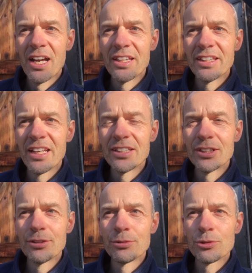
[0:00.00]
and then
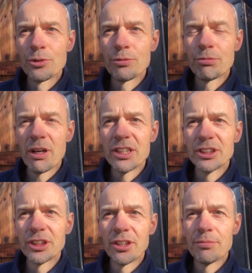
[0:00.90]
you sort of
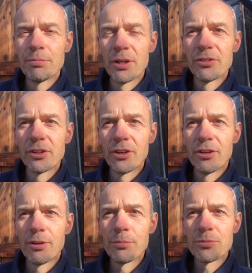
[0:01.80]
raise both your
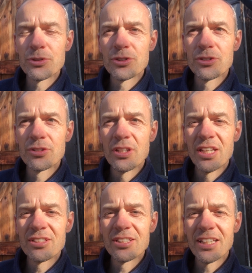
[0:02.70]
arms
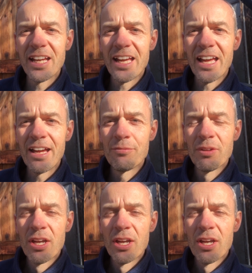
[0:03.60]
into the air,